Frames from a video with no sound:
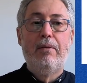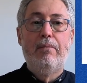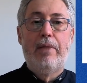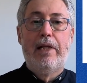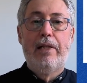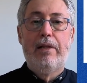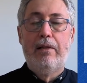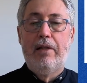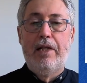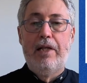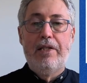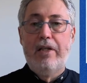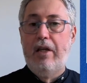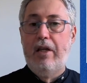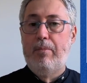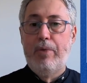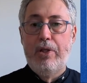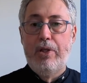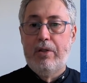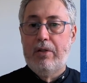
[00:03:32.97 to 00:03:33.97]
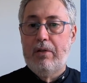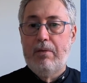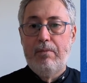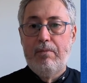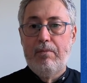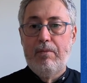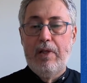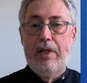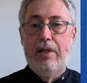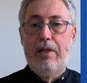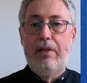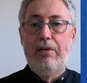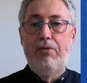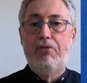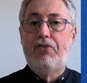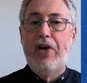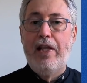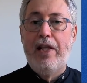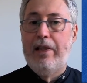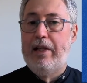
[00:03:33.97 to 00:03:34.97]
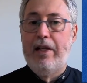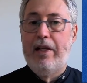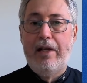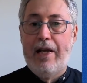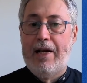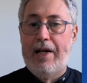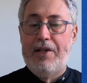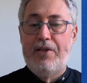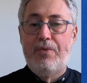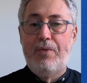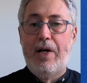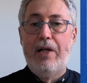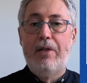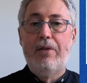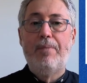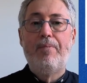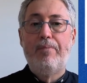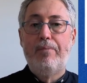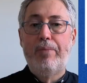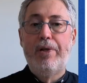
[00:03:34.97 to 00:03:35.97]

but let's keep it friendly and nice, right?